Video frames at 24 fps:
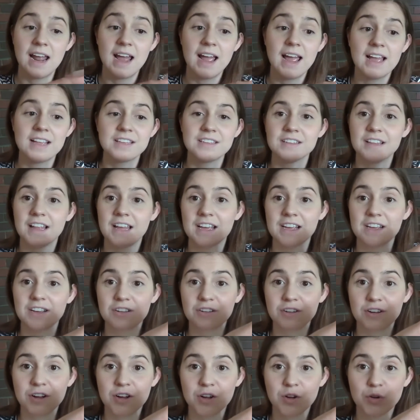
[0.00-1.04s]
and I had to like
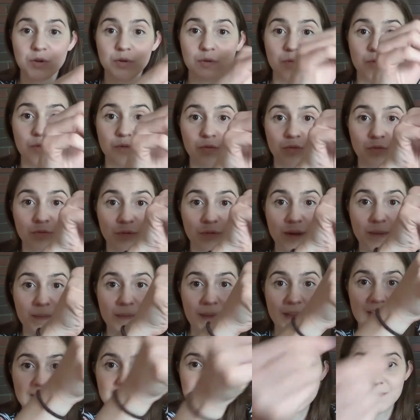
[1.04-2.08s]

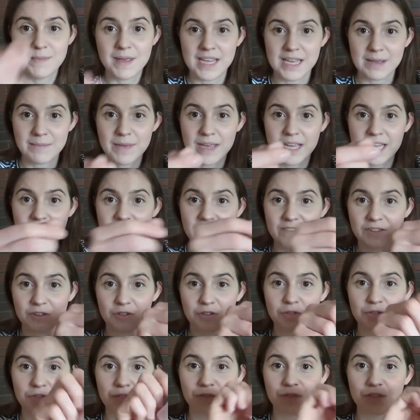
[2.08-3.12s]
rip it to make it big enough to
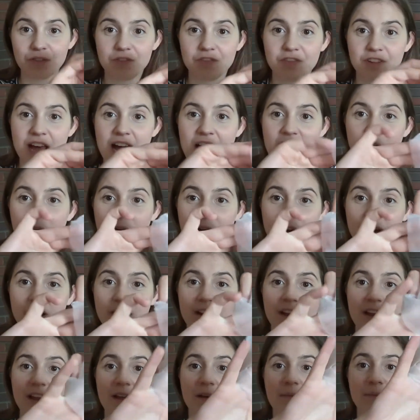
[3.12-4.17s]
hold the
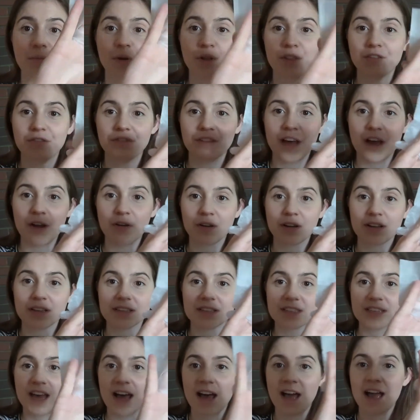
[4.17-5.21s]
flower, put the flower
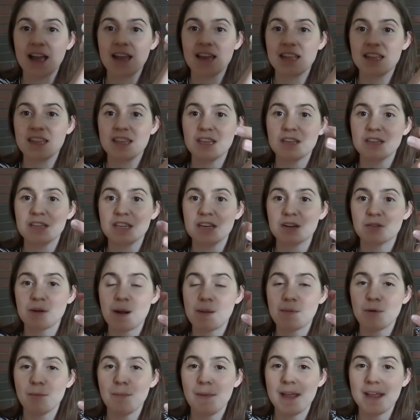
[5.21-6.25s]
inside, and then did a
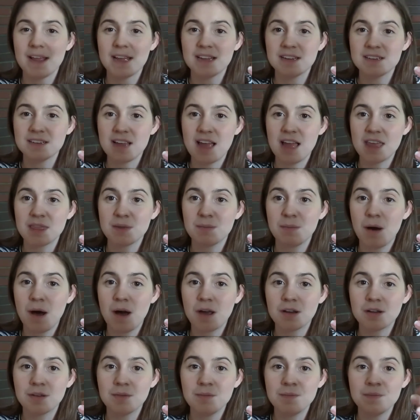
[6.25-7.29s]
rubber band at the
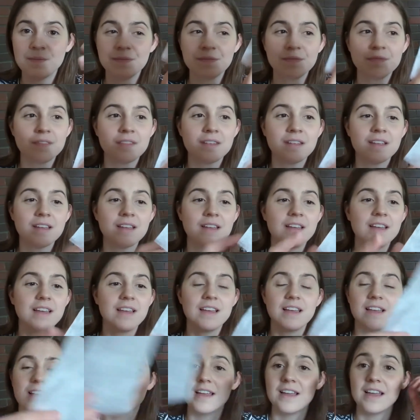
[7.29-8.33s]
bottom
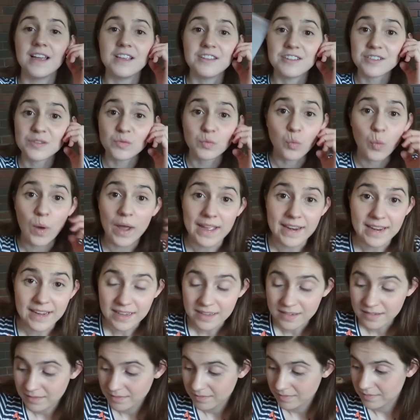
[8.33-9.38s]
and just
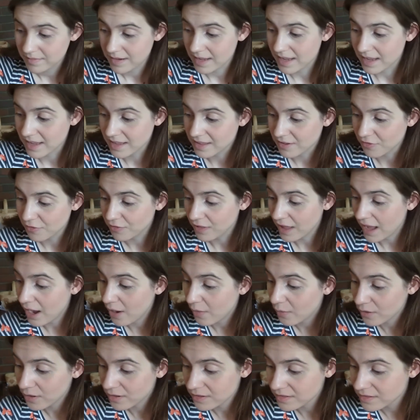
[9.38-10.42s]
waited, and the
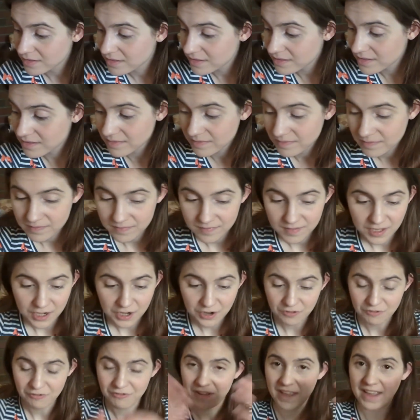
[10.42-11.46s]
flowers, you
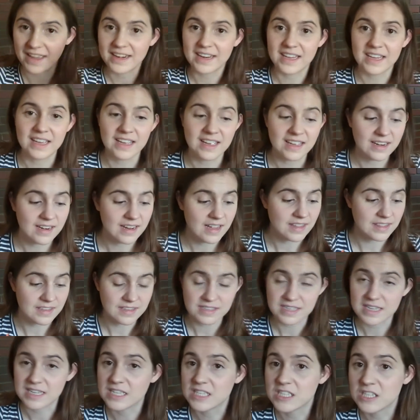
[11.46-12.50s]
know, faded and
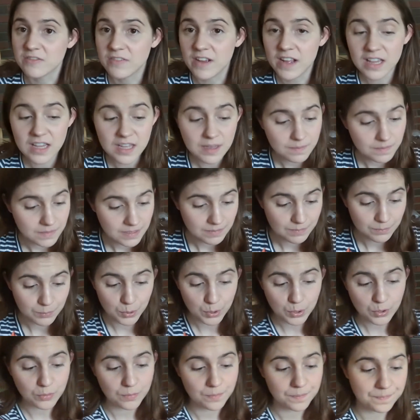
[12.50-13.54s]
the seeds developed, and
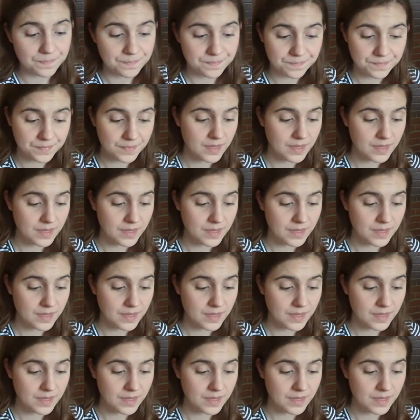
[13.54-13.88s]
boom.